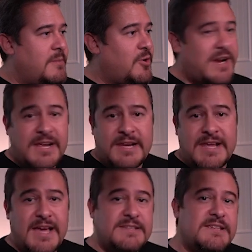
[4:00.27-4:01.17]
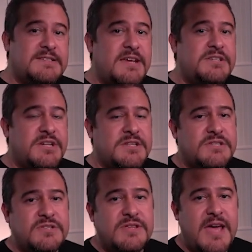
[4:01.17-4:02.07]
me go ahead and SSH
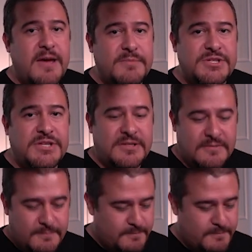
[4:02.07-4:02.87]
into that machine.